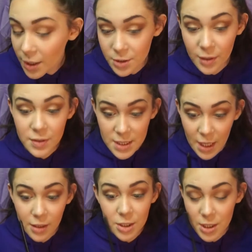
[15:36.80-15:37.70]
I do have to
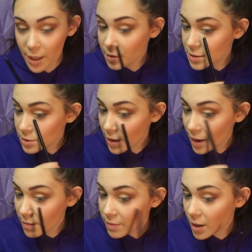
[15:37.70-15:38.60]
say these shadows do
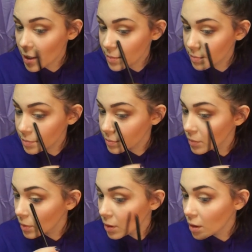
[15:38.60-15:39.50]
have
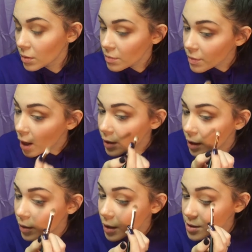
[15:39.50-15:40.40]

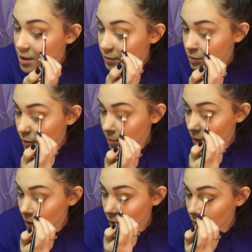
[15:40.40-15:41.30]
fallout. I'll just have to wipe
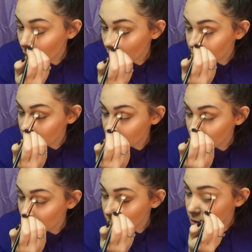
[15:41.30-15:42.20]
that out
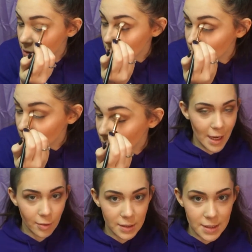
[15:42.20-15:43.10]
afterwards.
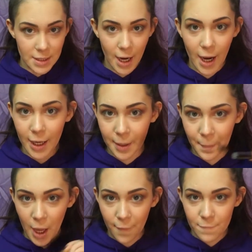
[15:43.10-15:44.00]
Now it's
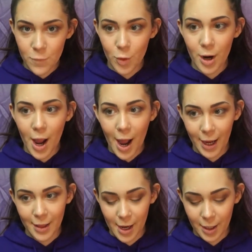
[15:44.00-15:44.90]
time for
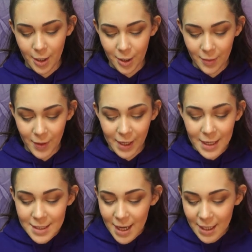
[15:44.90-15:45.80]
eyeliner. Like I
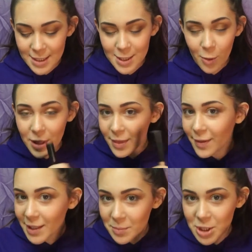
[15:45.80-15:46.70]
said, it's the only thing
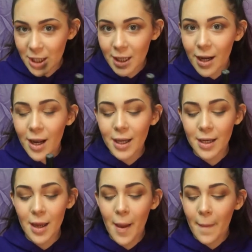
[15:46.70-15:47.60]
that I'm cheating on